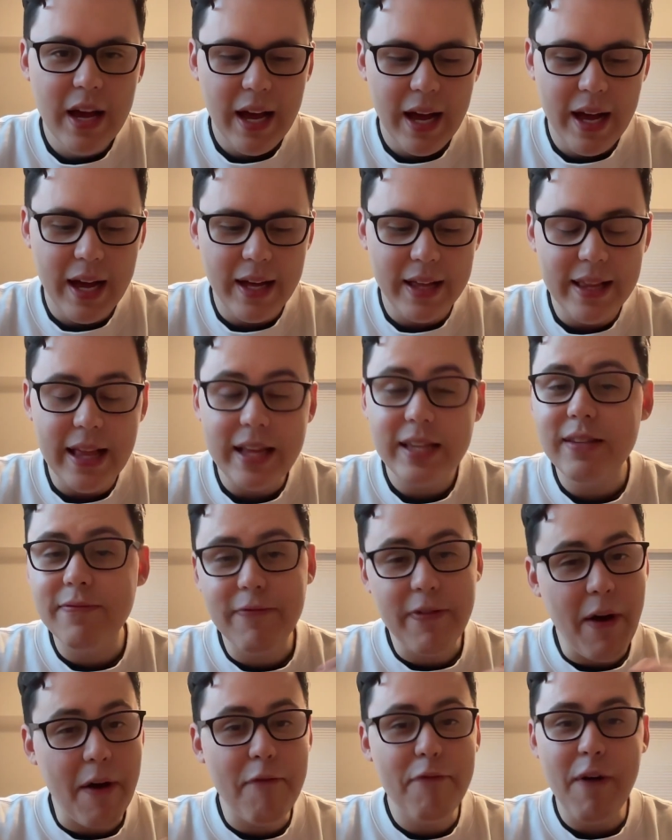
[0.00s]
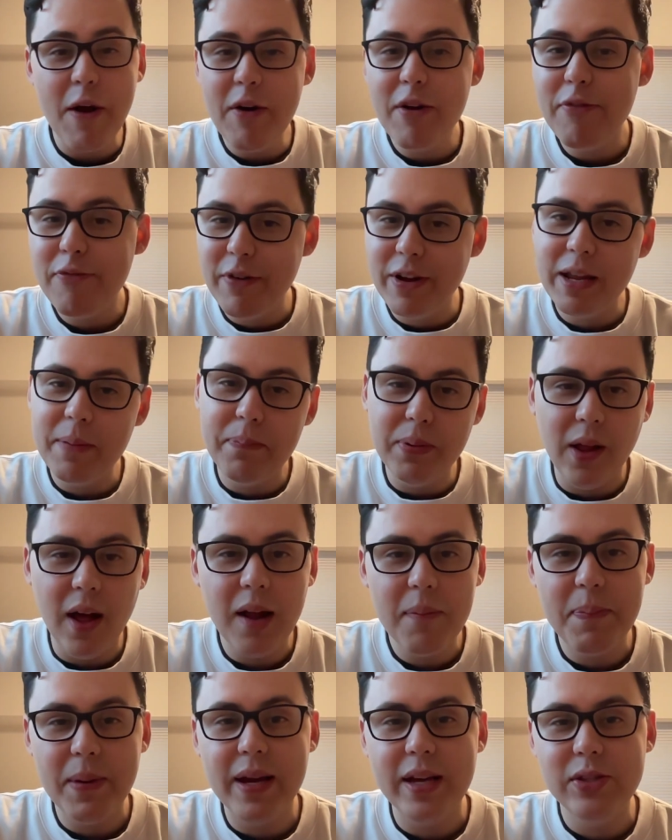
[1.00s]
That's a very funny
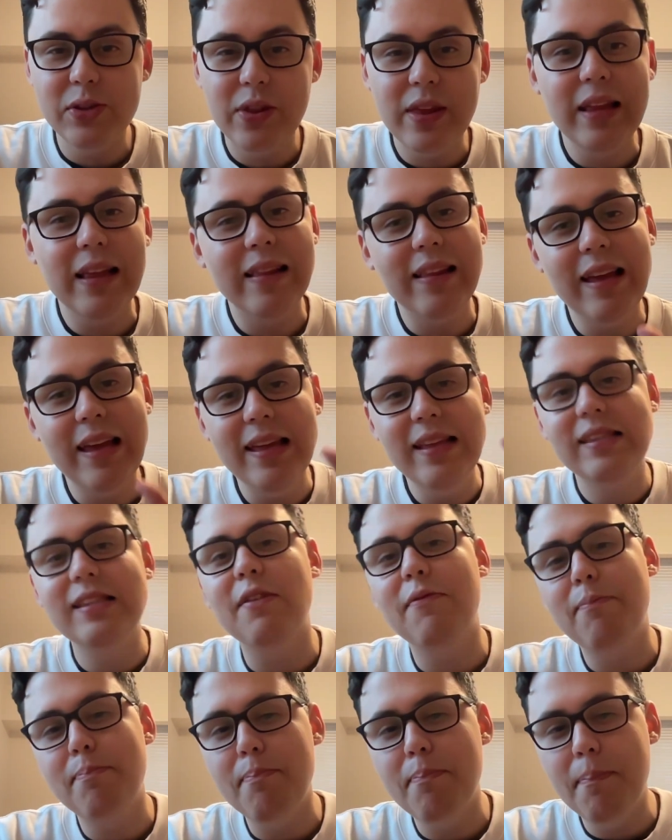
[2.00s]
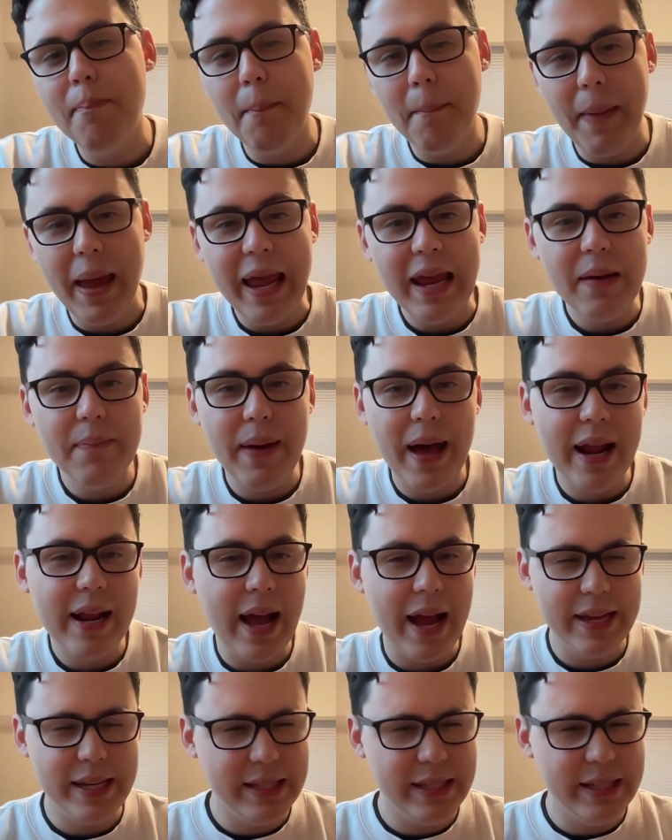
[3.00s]
plot because you think that he's the main bad guy.